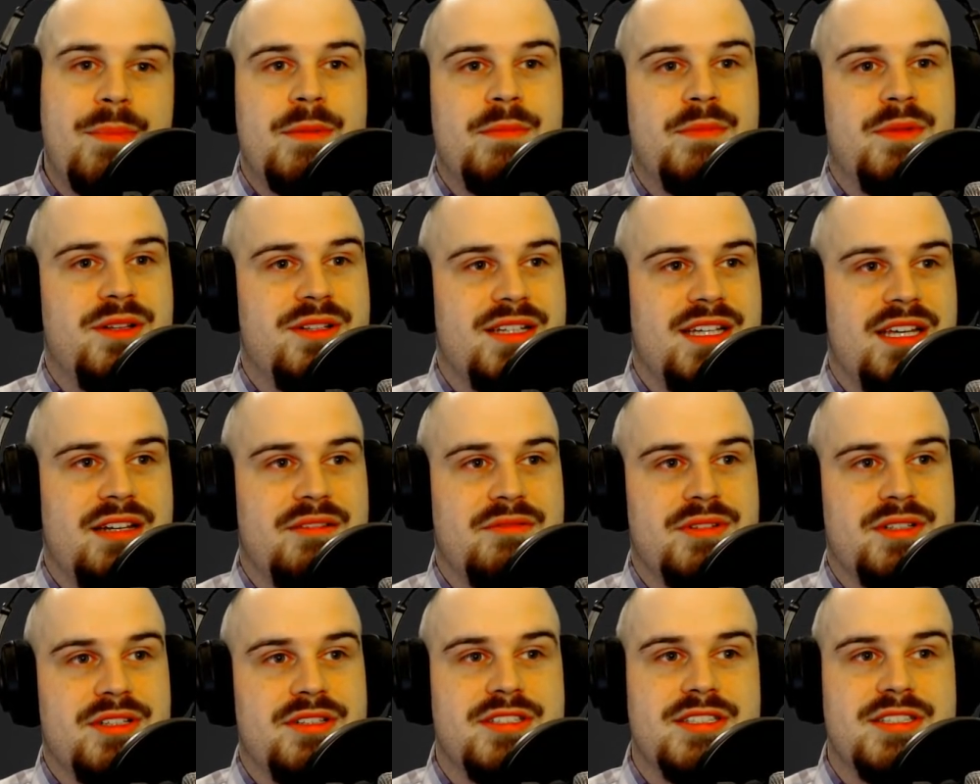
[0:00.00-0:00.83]
and mulligan
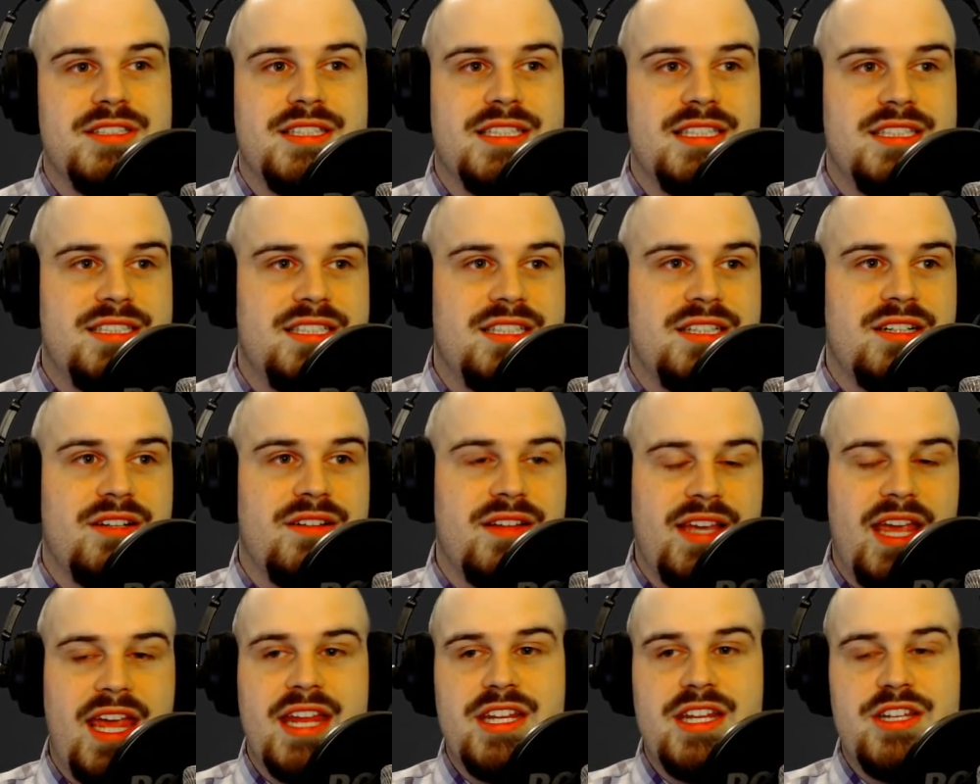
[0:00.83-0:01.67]
reduces it to, you know,
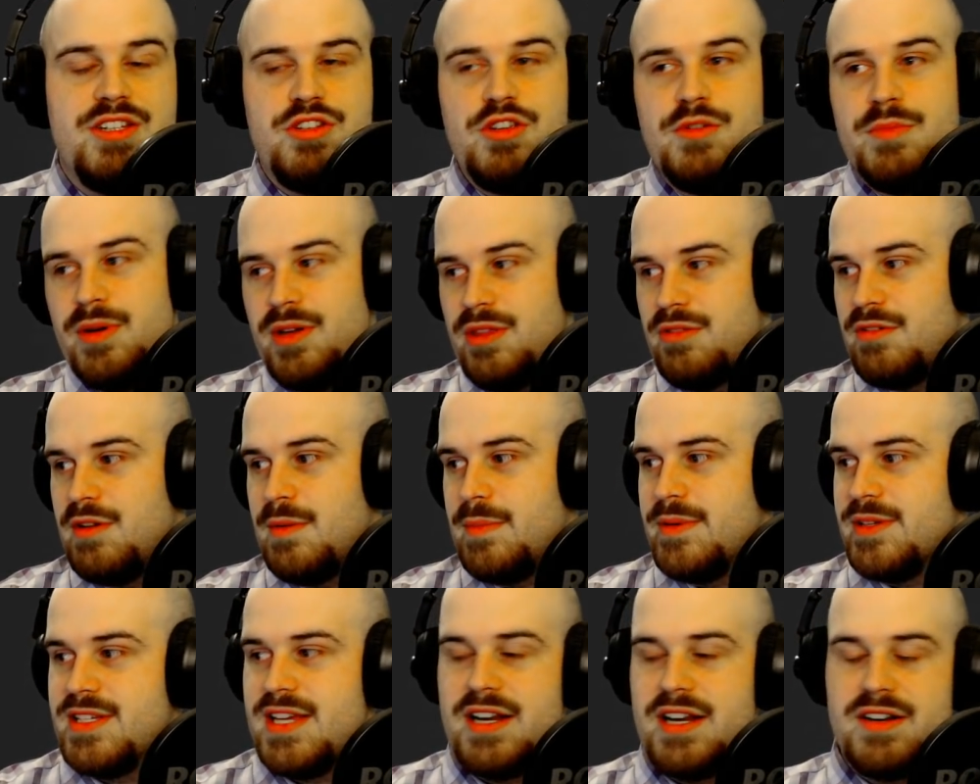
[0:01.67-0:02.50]
like
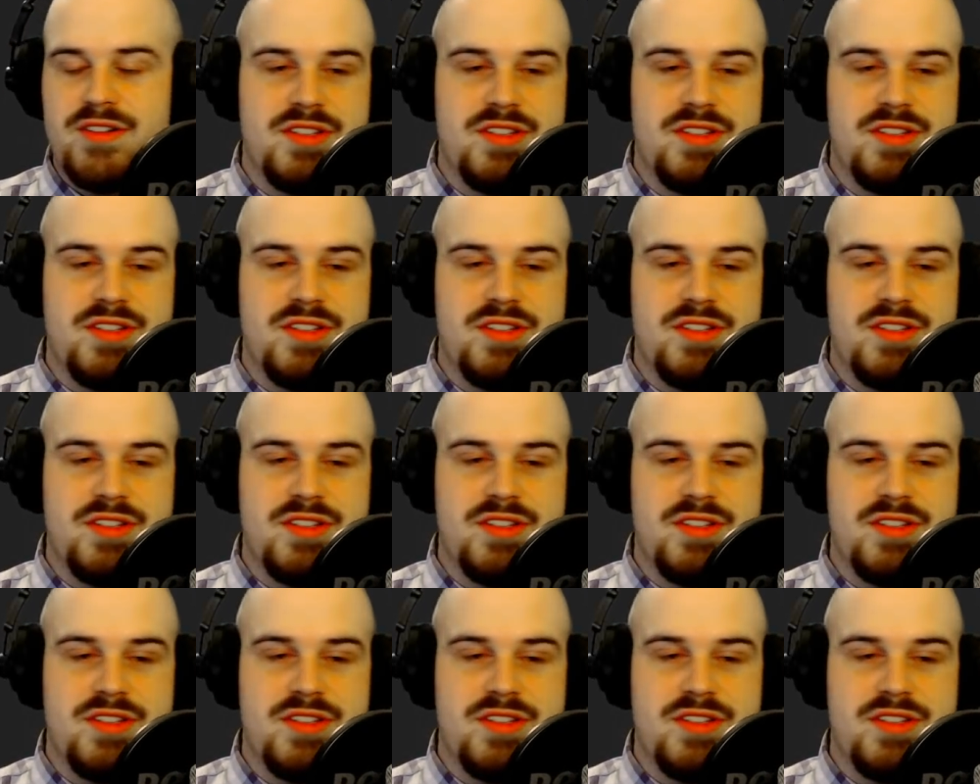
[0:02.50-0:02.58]
82.3%